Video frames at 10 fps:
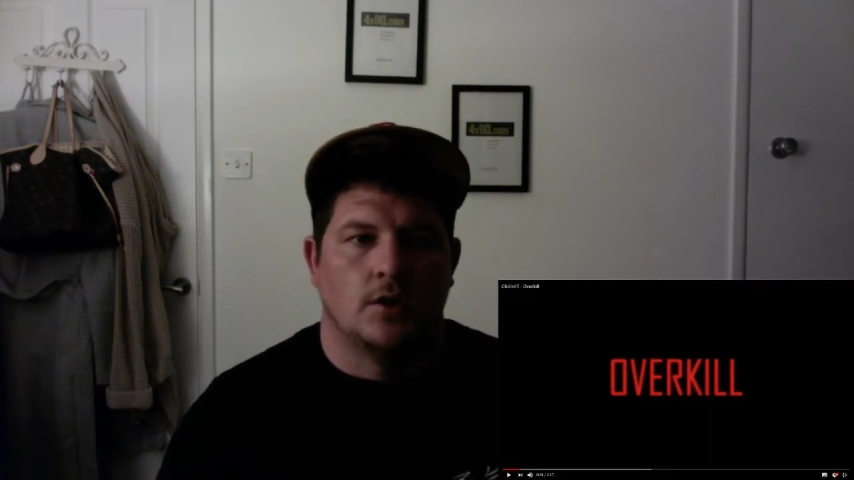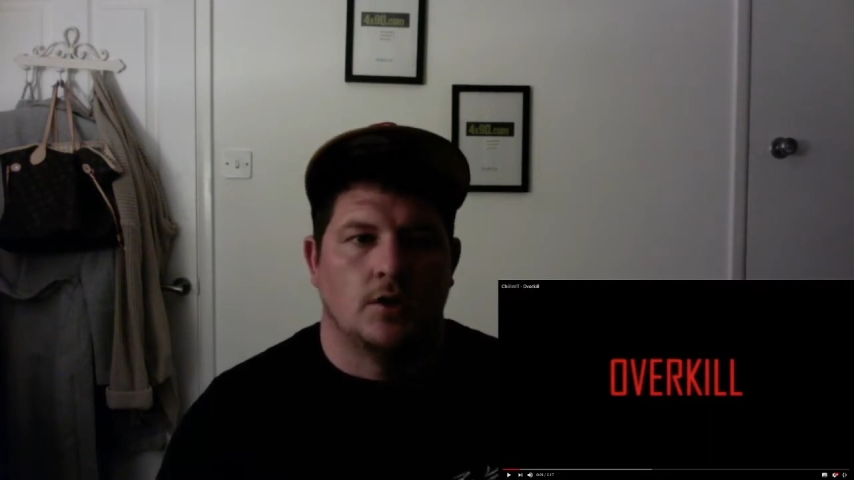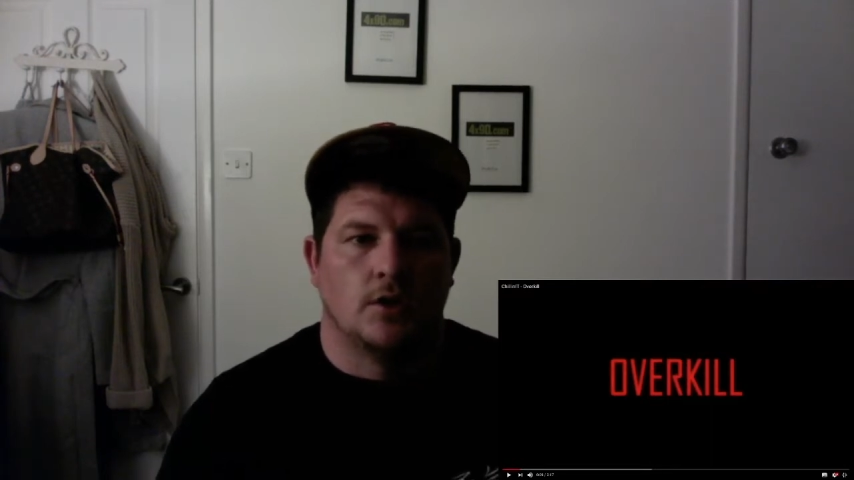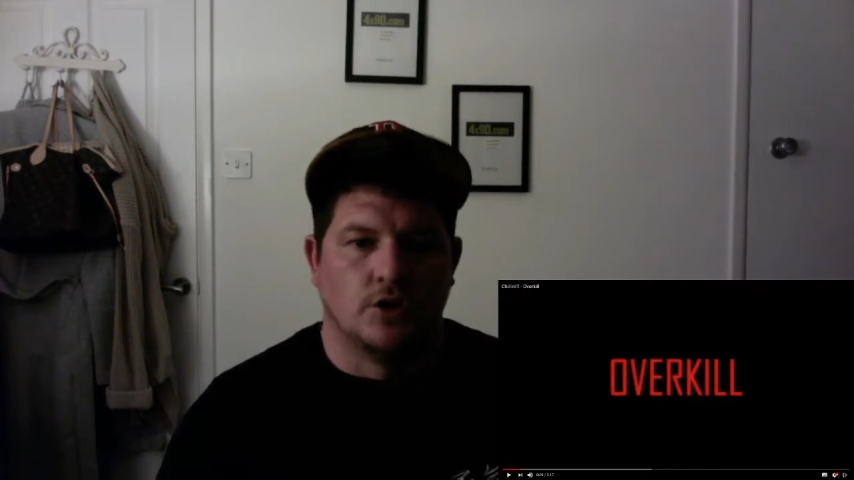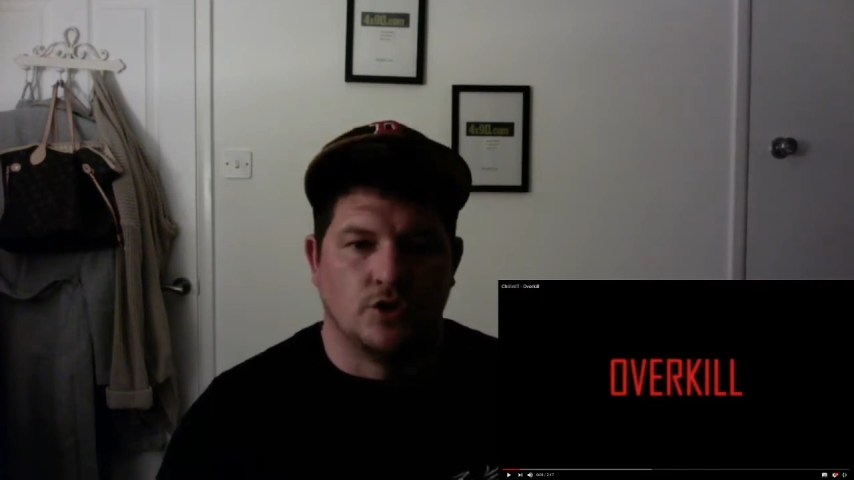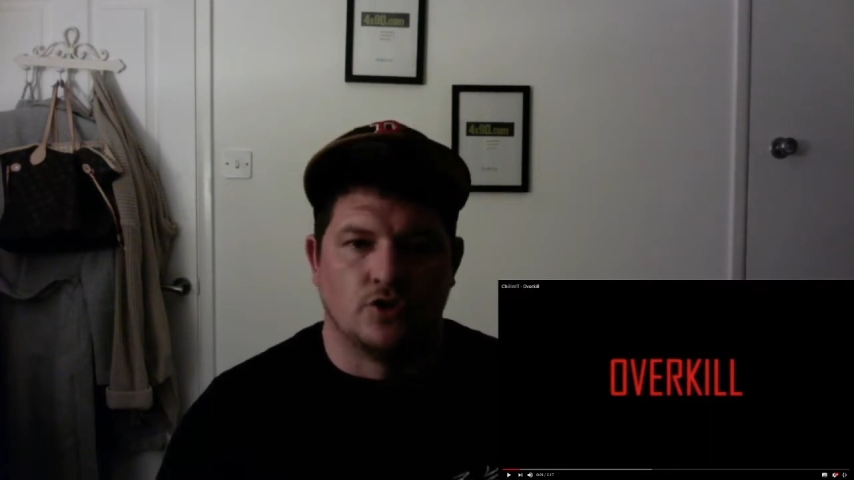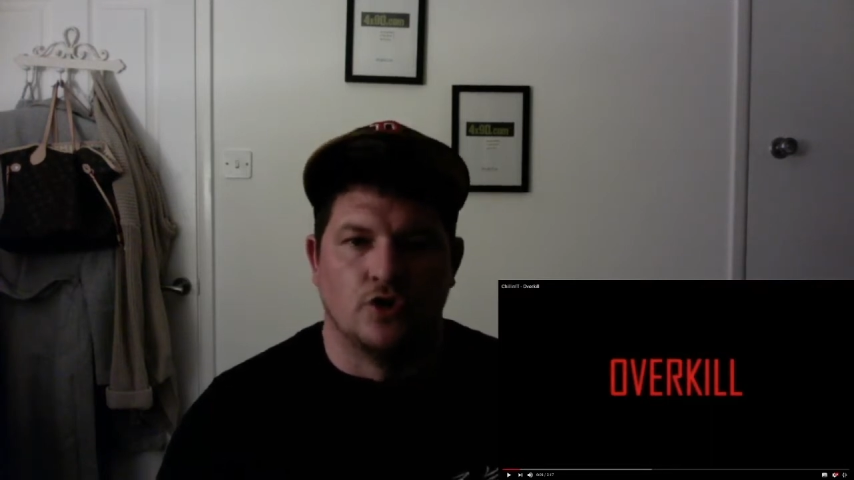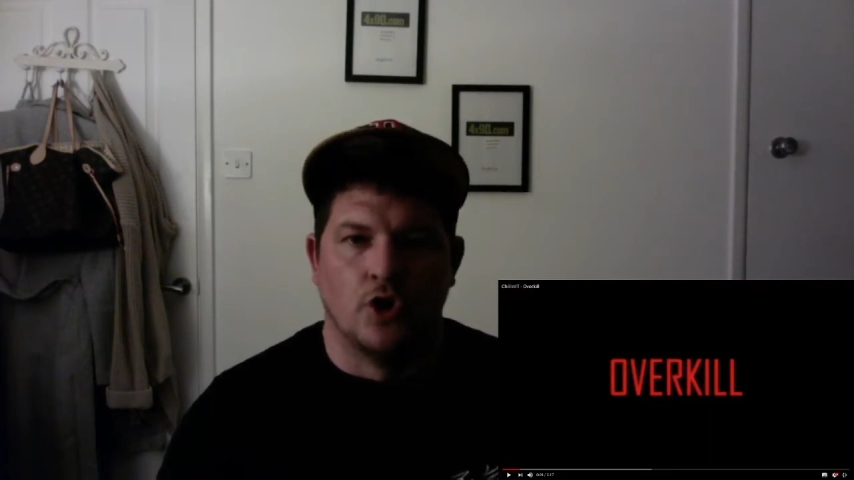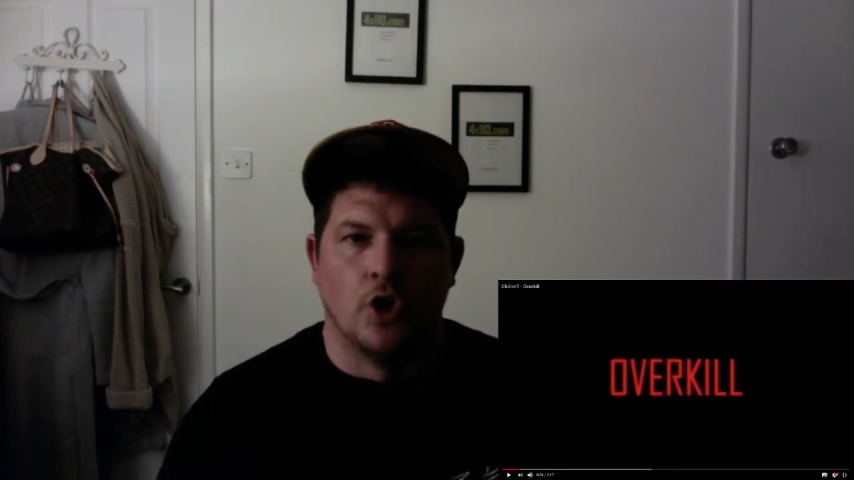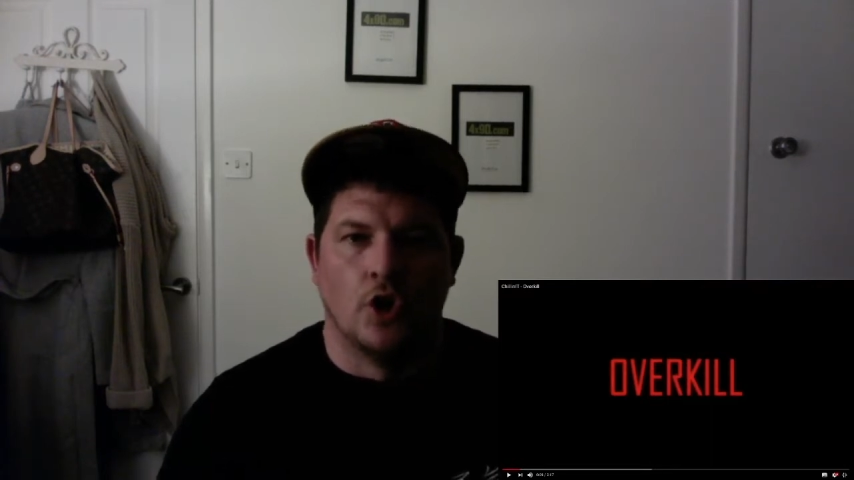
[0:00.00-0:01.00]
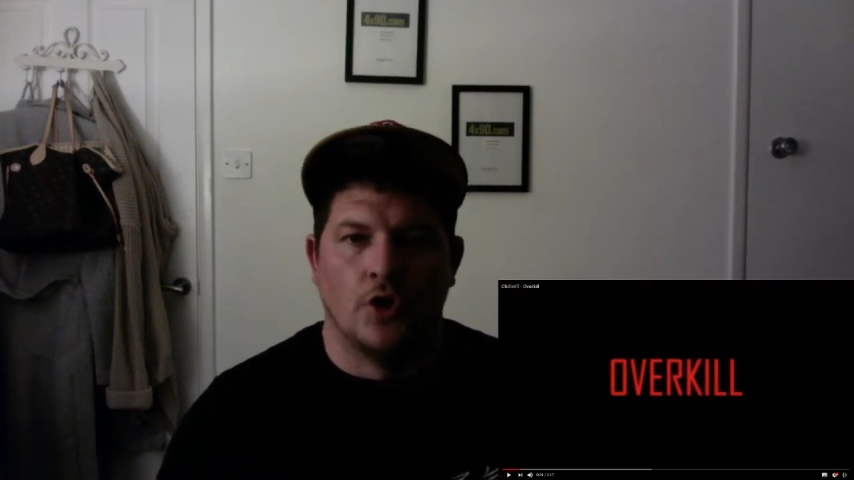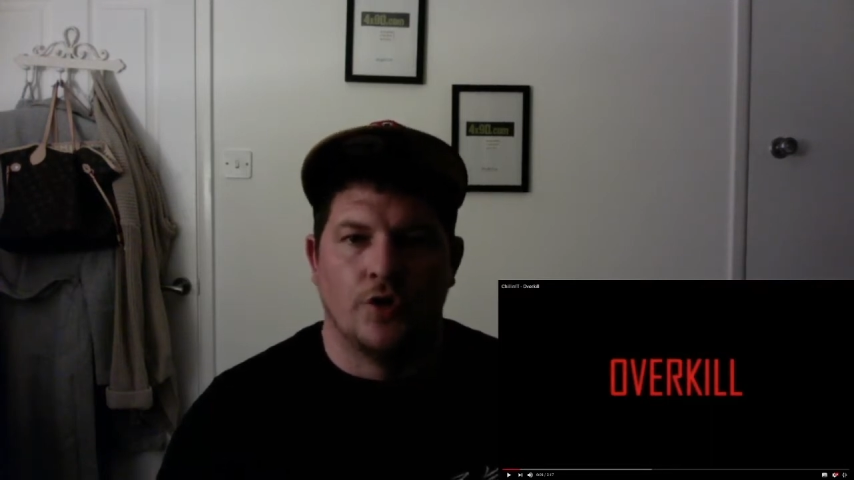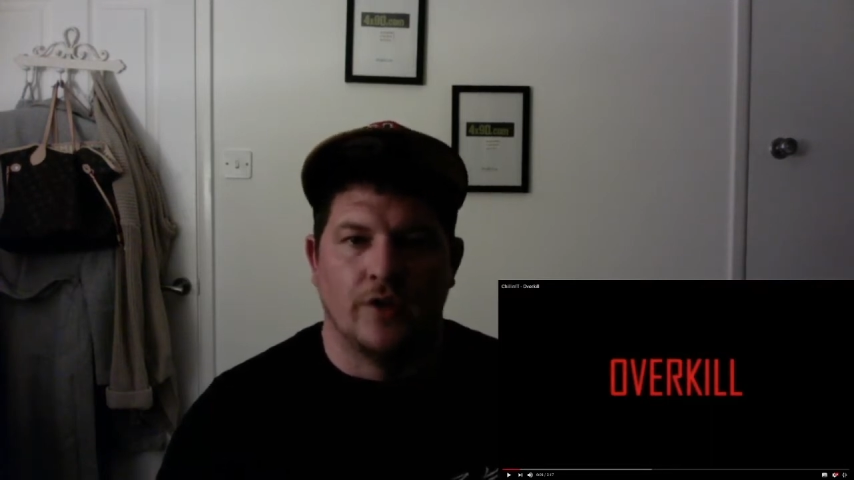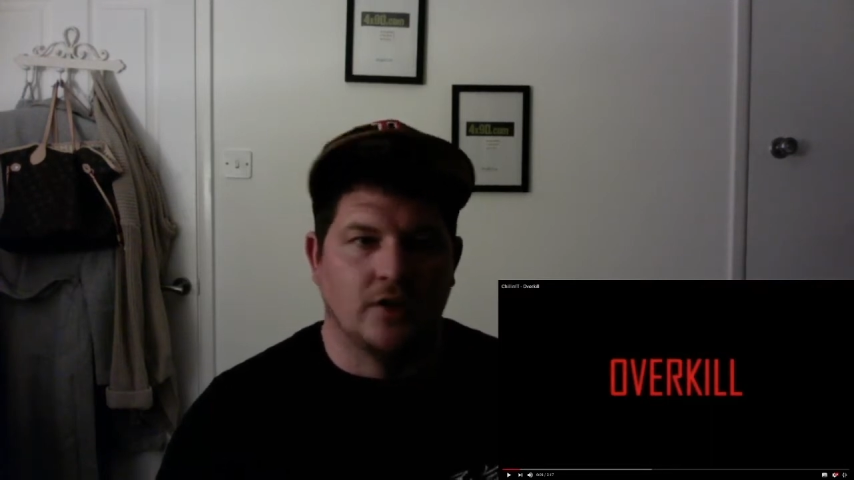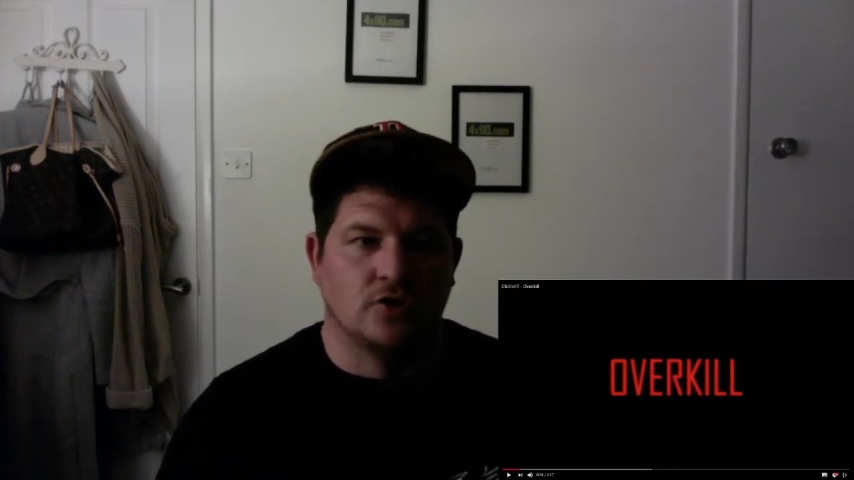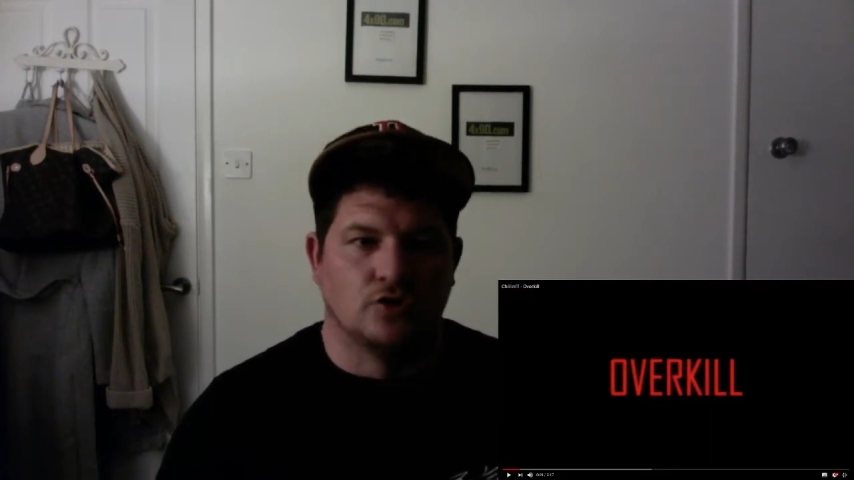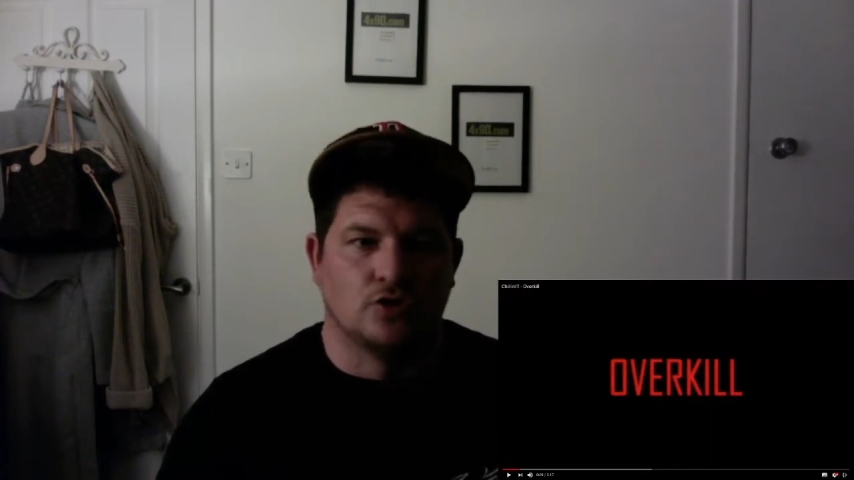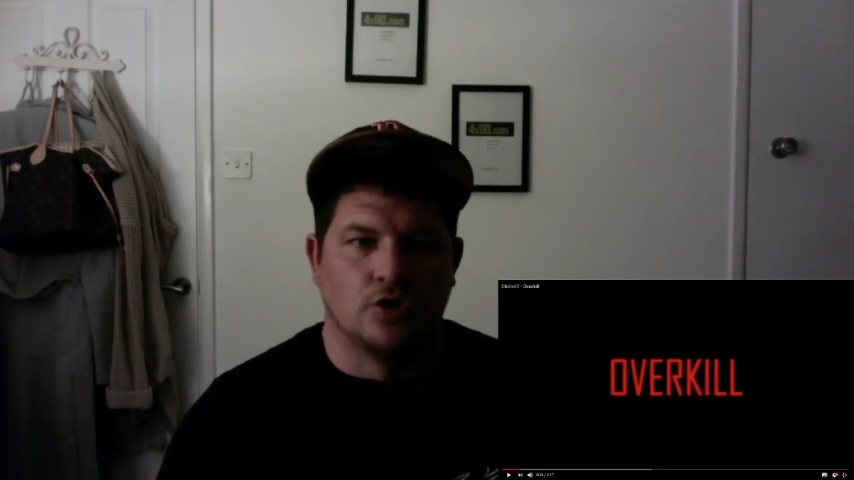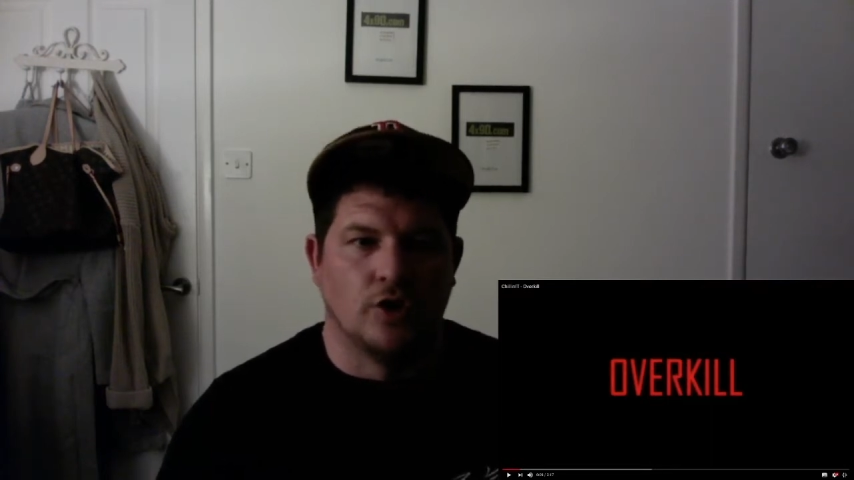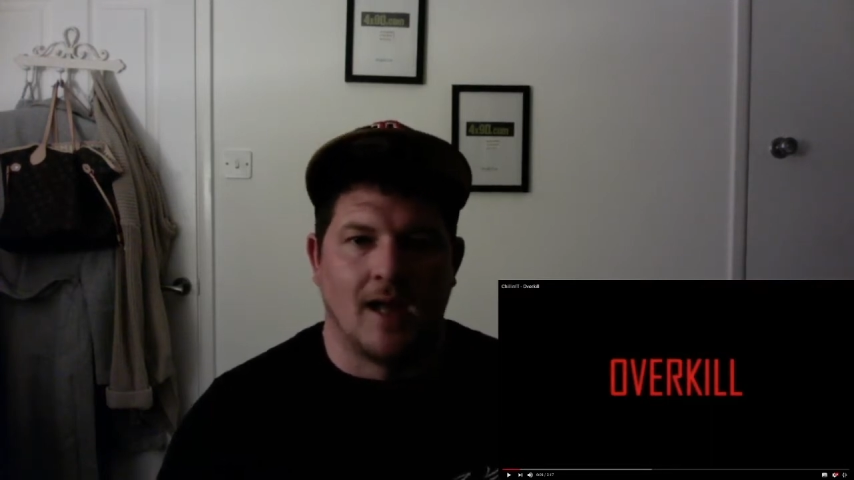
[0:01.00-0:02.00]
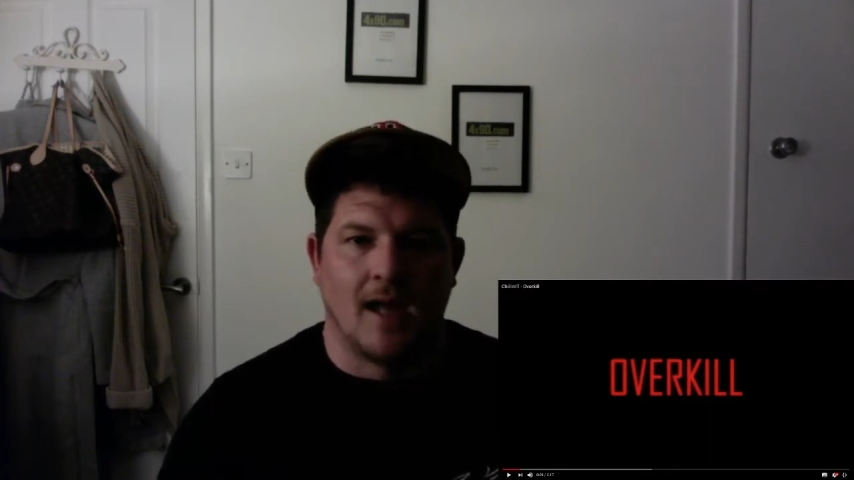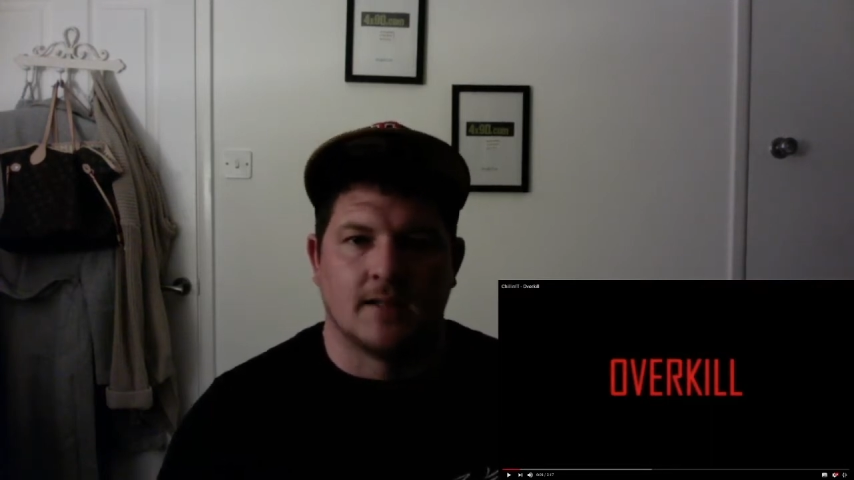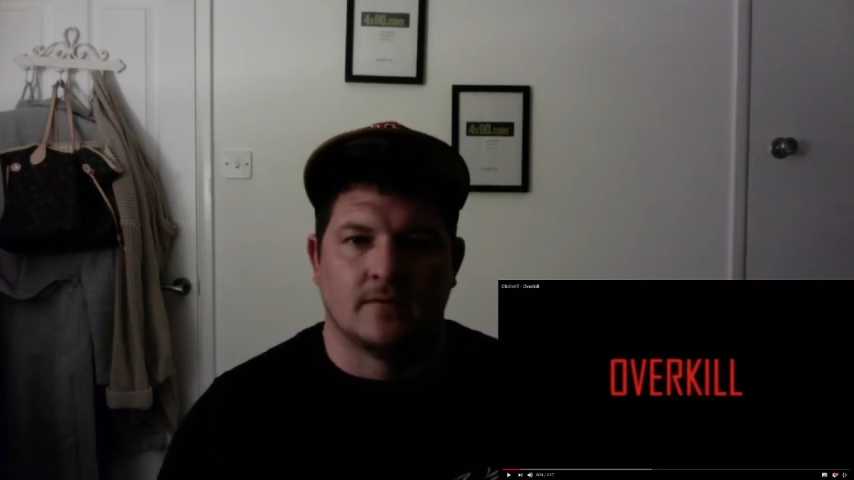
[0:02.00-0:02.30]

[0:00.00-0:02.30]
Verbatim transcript: and you just know that it's just gonna get